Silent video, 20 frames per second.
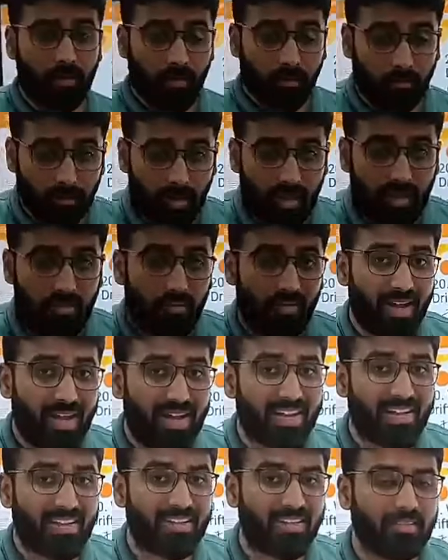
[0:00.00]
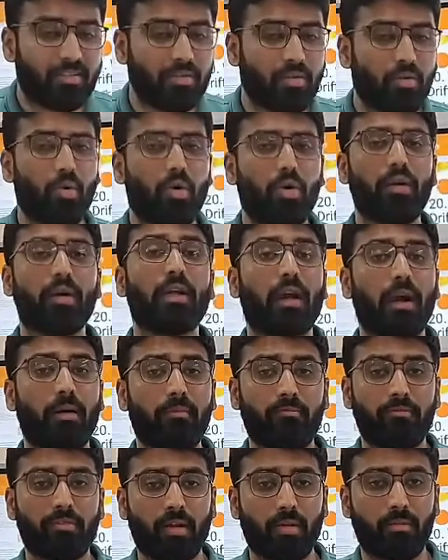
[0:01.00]
But where did this gold
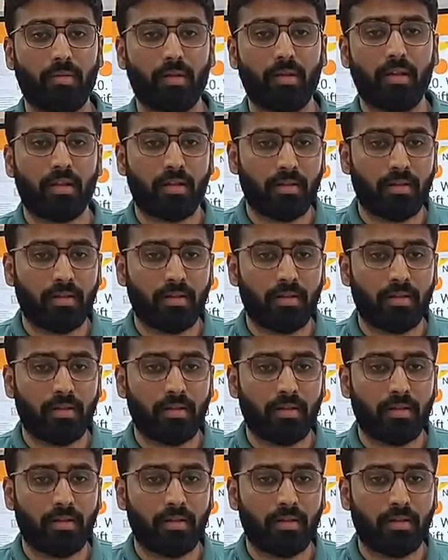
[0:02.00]
come from?